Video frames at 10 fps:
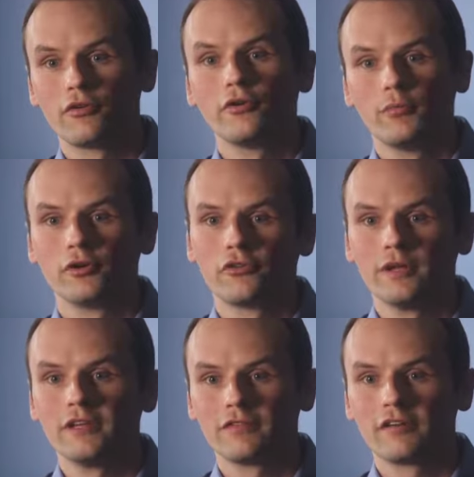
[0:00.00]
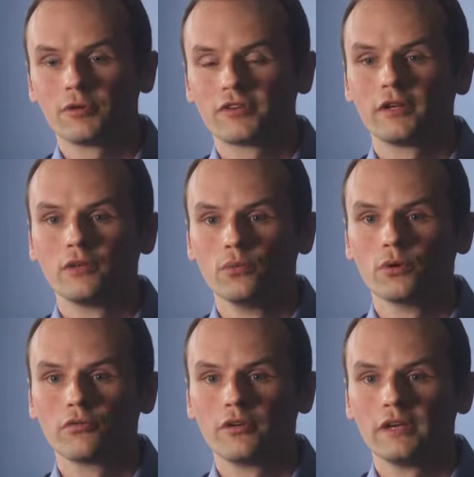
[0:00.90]
around about 25%
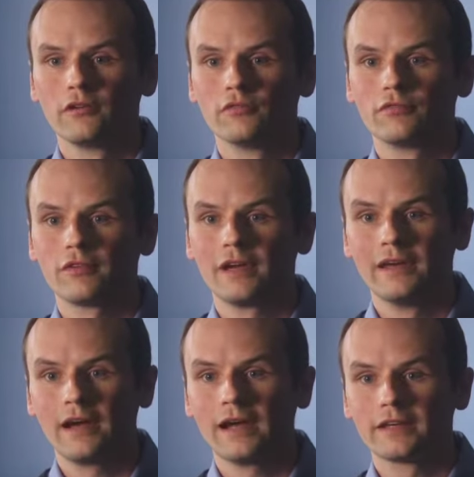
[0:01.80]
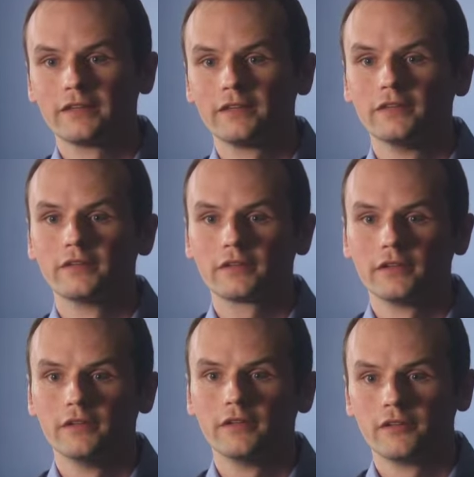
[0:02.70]
lower rate of uh, accidents
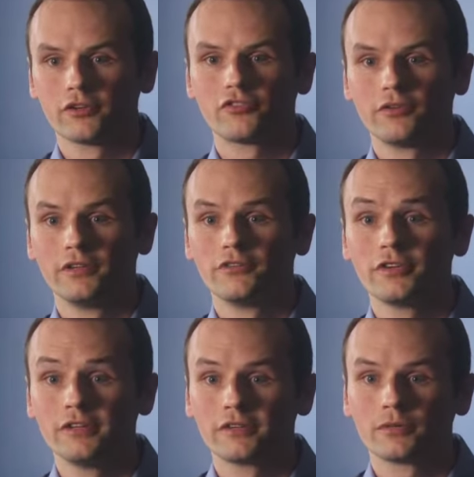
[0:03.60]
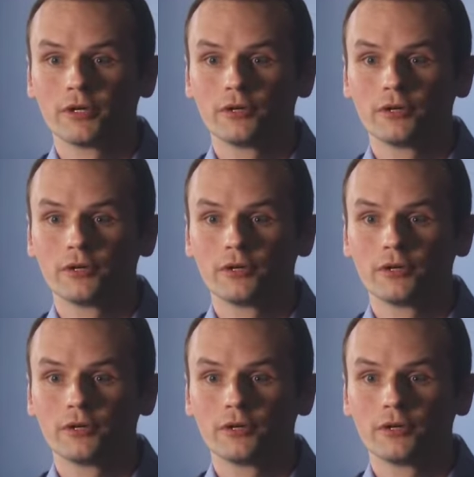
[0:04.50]
and industrial injuries as